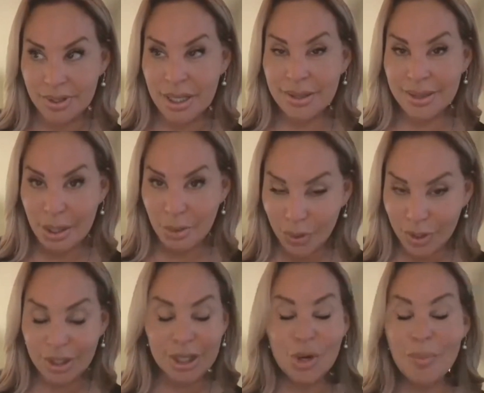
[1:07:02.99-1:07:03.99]
They
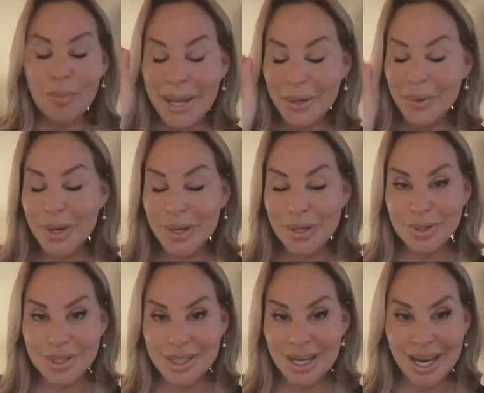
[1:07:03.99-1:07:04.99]
will no matter what you
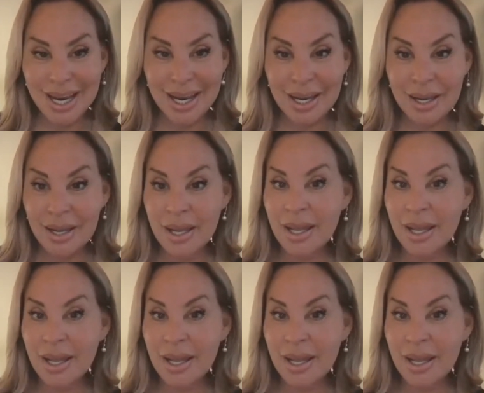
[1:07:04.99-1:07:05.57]
say,